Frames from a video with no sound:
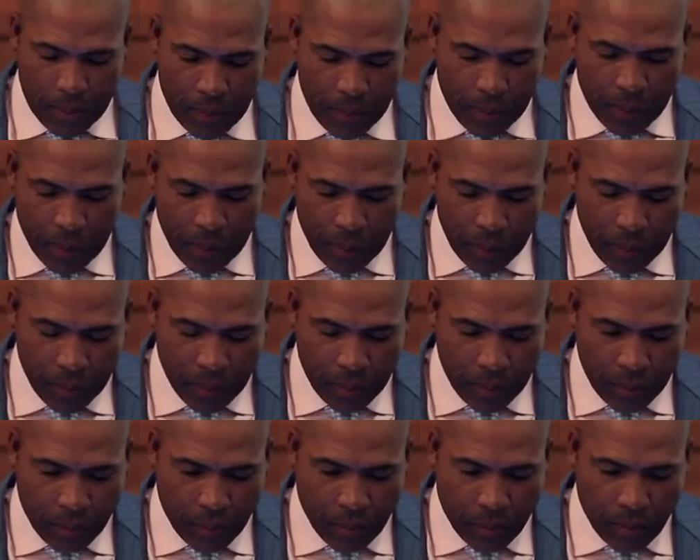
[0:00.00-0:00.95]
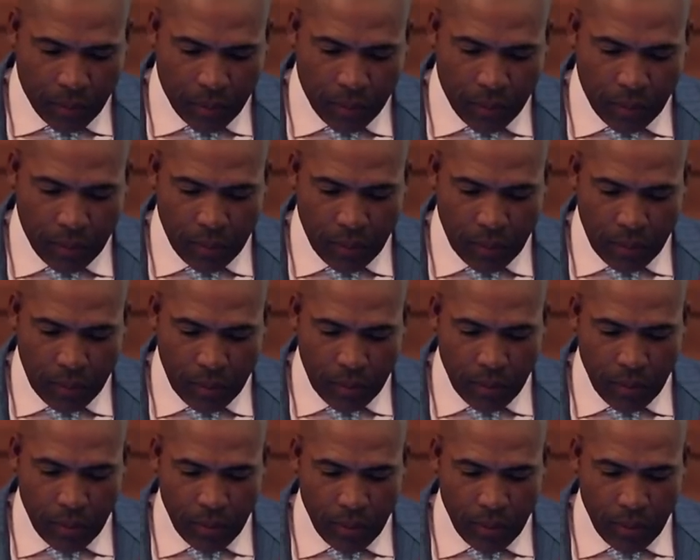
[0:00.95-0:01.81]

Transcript: (no one is talking)